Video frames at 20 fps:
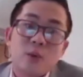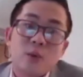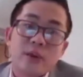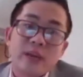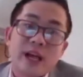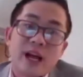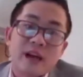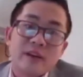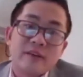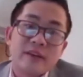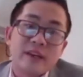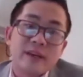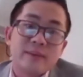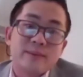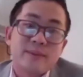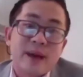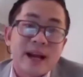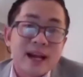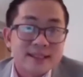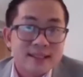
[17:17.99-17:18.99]
We have a
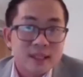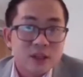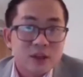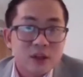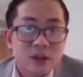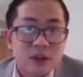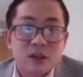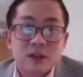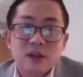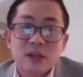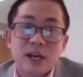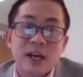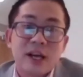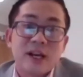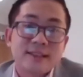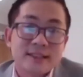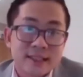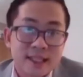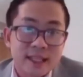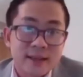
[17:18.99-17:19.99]
bicycle
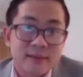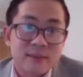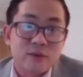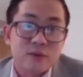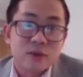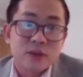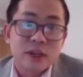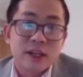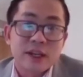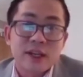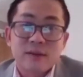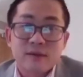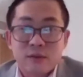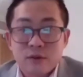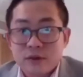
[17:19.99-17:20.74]
scheme for the